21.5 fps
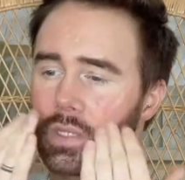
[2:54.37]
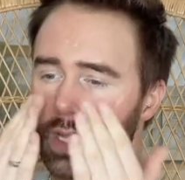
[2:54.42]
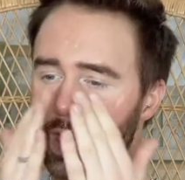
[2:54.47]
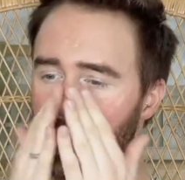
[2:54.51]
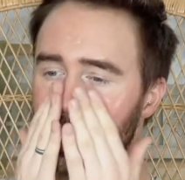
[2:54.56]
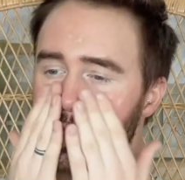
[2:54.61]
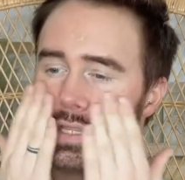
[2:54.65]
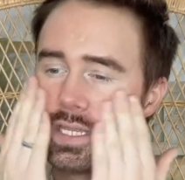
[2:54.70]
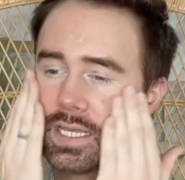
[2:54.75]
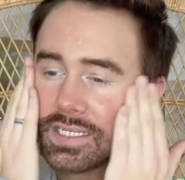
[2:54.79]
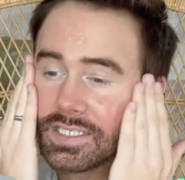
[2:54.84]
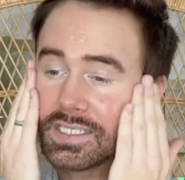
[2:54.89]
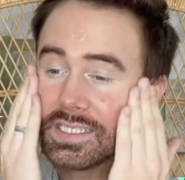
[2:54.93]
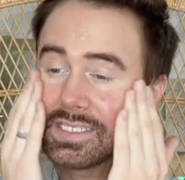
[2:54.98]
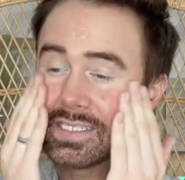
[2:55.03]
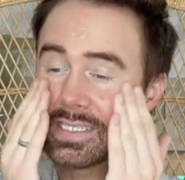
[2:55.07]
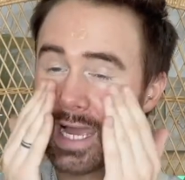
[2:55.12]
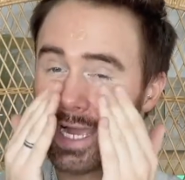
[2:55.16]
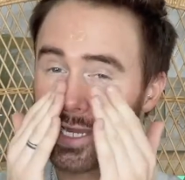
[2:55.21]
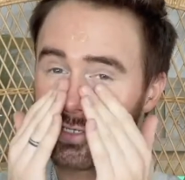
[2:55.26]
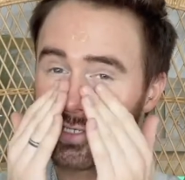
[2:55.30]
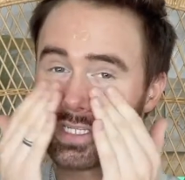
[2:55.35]
And this is
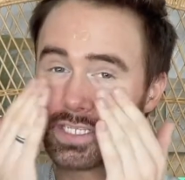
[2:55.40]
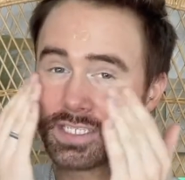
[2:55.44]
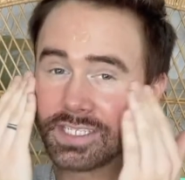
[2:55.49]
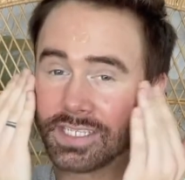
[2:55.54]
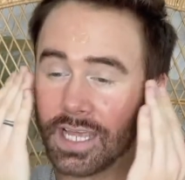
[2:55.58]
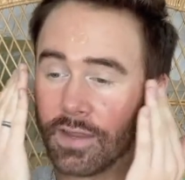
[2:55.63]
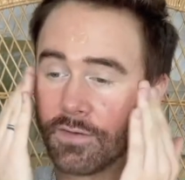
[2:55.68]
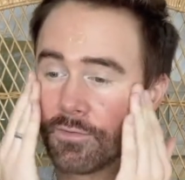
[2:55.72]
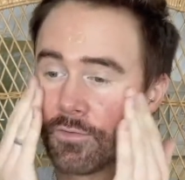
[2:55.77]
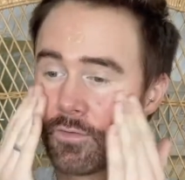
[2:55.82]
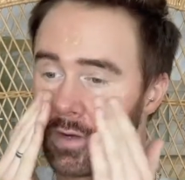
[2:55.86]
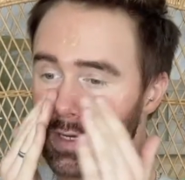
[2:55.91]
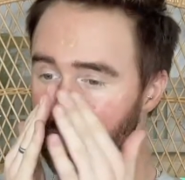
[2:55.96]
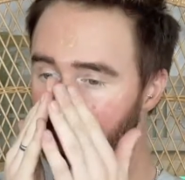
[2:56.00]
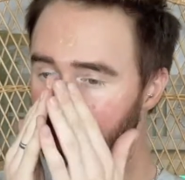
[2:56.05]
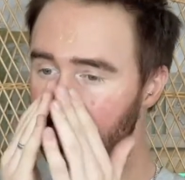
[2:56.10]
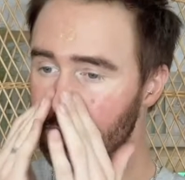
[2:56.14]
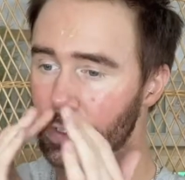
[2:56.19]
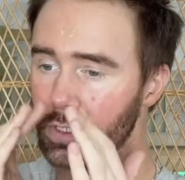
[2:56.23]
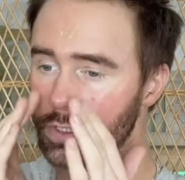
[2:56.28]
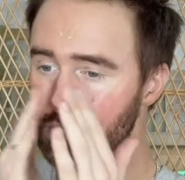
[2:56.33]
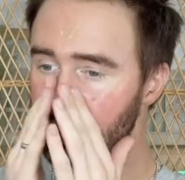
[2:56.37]
actually scent-free. Like,
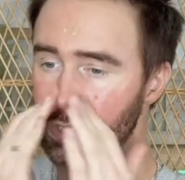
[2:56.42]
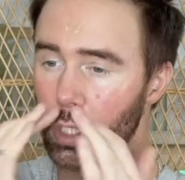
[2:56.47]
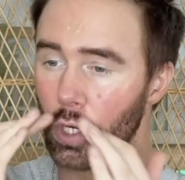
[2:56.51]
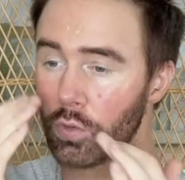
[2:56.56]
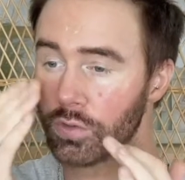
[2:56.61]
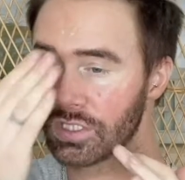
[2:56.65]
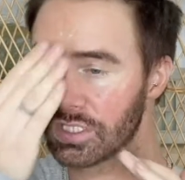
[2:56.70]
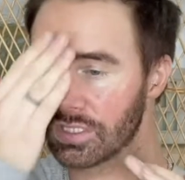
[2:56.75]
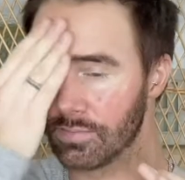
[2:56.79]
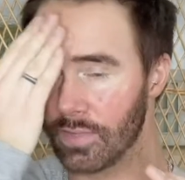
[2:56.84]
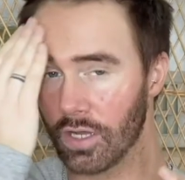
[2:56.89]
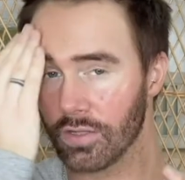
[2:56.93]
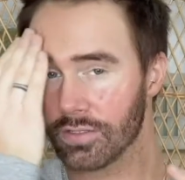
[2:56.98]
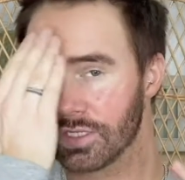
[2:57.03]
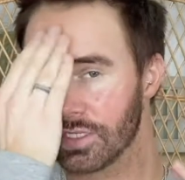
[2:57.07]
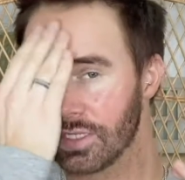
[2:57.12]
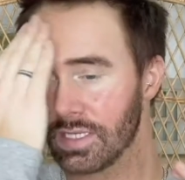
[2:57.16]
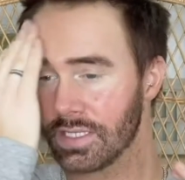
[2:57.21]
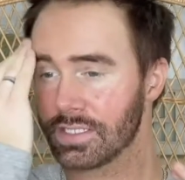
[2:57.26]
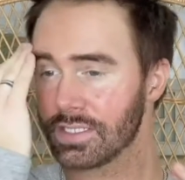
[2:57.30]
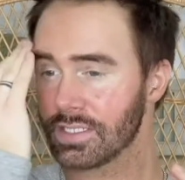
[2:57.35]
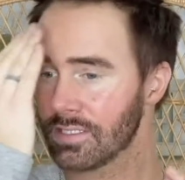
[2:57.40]
there's no smell to
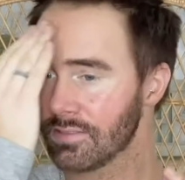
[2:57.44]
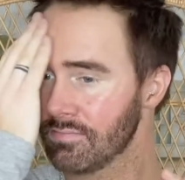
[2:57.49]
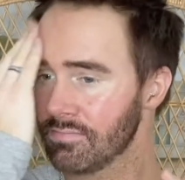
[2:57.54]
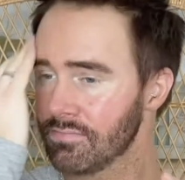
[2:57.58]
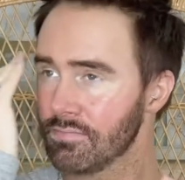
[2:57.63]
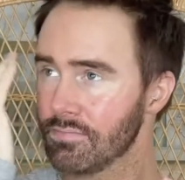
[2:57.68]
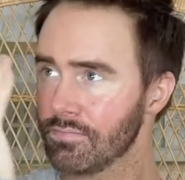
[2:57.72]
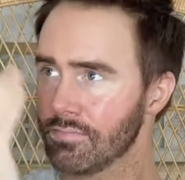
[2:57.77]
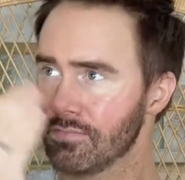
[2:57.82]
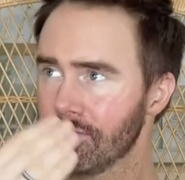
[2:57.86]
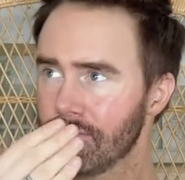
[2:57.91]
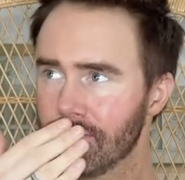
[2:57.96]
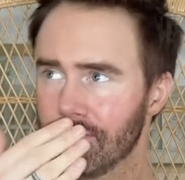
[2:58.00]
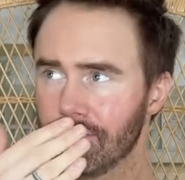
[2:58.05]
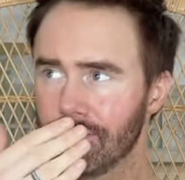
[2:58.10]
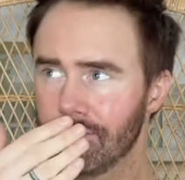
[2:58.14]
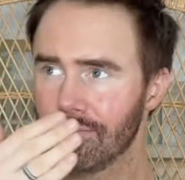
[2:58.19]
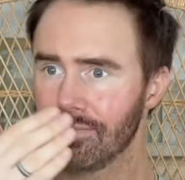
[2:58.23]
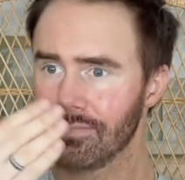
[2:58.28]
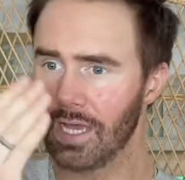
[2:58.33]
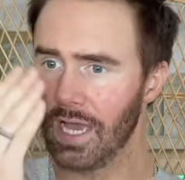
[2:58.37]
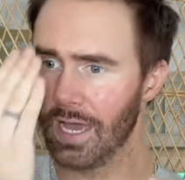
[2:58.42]
this
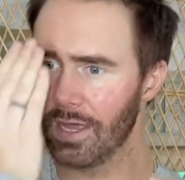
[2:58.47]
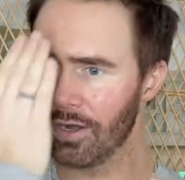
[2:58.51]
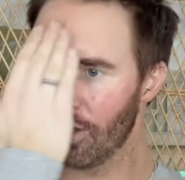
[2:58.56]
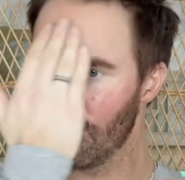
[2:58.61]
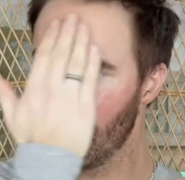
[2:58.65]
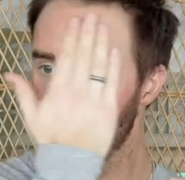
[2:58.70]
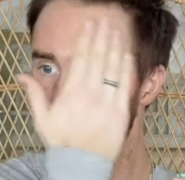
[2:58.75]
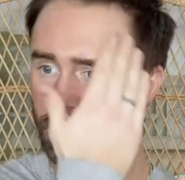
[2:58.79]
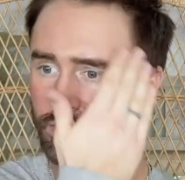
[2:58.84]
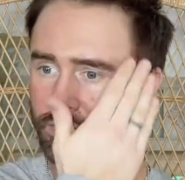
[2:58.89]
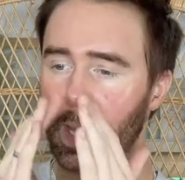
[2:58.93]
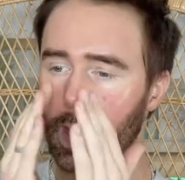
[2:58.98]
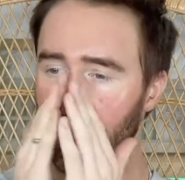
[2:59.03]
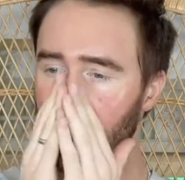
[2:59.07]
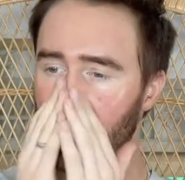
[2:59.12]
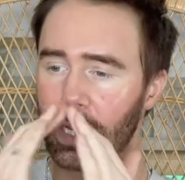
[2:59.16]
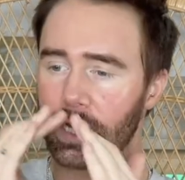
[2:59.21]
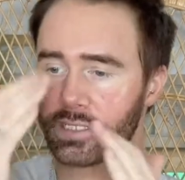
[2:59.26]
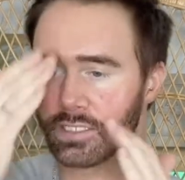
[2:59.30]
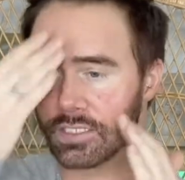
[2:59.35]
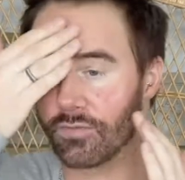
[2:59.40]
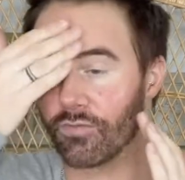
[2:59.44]
at all.
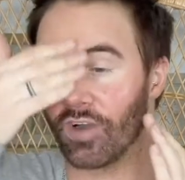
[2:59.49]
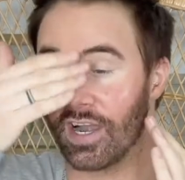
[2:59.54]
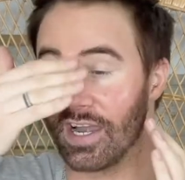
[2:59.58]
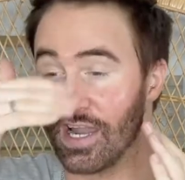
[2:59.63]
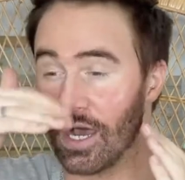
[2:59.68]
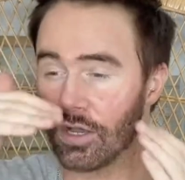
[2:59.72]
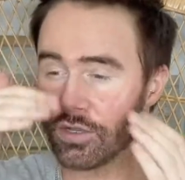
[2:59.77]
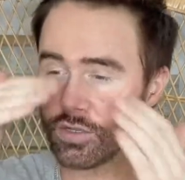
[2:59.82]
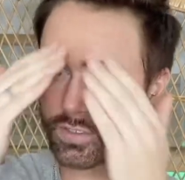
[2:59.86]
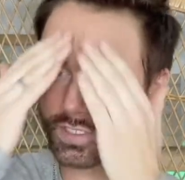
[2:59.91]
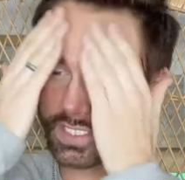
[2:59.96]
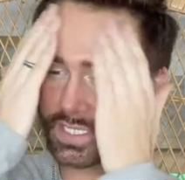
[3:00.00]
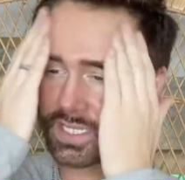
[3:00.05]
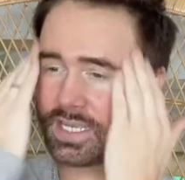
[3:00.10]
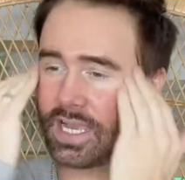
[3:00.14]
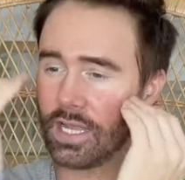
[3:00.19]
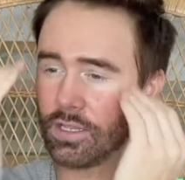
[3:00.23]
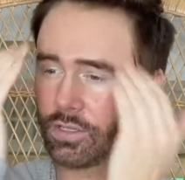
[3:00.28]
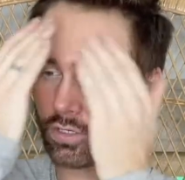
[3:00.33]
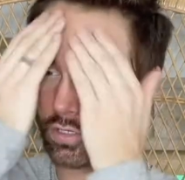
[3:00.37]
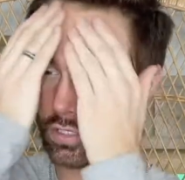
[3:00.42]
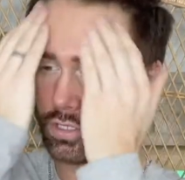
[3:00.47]
And right now you'll see I
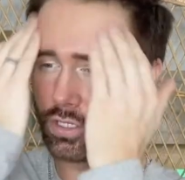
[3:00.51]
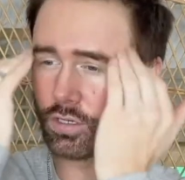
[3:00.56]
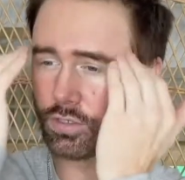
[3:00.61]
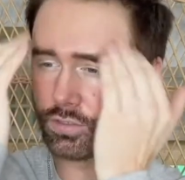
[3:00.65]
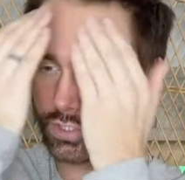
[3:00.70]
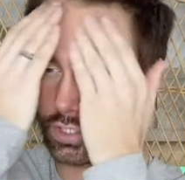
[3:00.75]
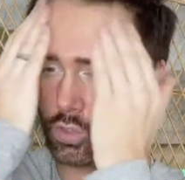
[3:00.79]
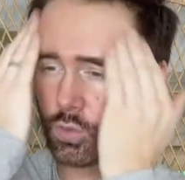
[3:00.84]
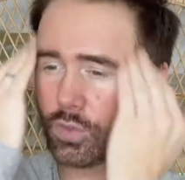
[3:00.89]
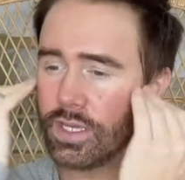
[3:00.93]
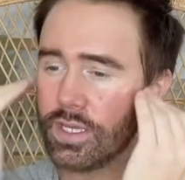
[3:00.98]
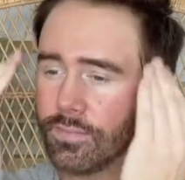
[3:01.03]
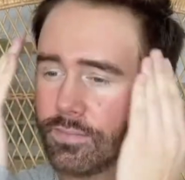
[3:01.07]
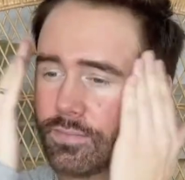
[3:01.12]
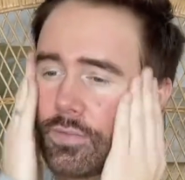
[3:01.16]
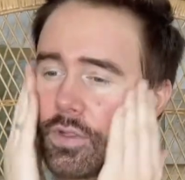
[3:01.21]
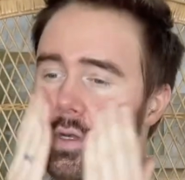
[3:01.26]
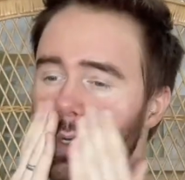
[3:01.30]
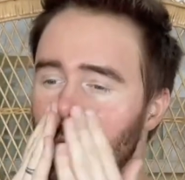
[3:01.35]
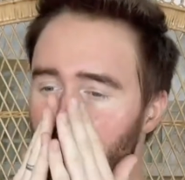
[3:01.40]
look a little dewy, looking